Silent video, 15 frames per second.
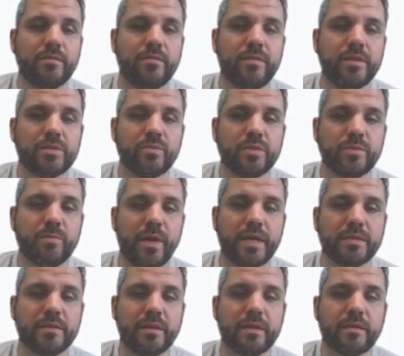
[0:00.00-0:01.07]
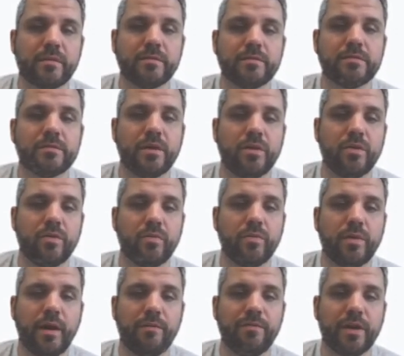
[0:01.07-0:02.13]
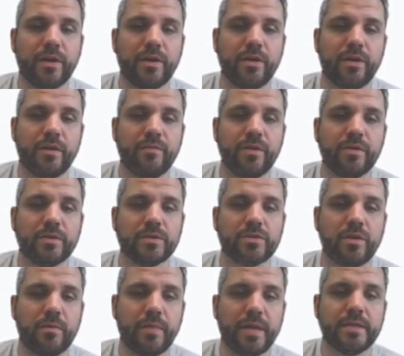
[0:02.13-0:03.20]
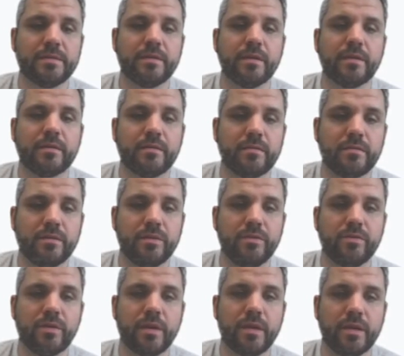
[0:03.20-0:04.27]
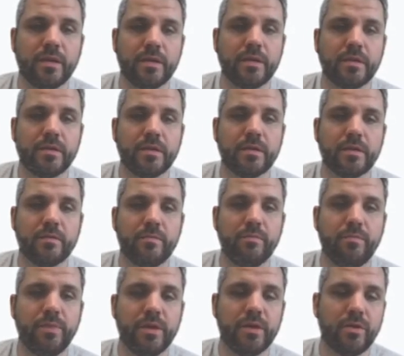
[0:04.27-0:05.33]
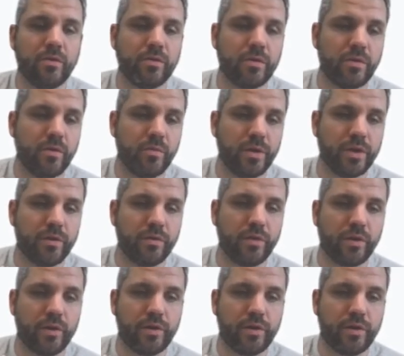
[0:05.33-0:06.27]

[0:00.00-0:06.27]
This one's basic, so I figure if you can start basic, you can build on what you learned.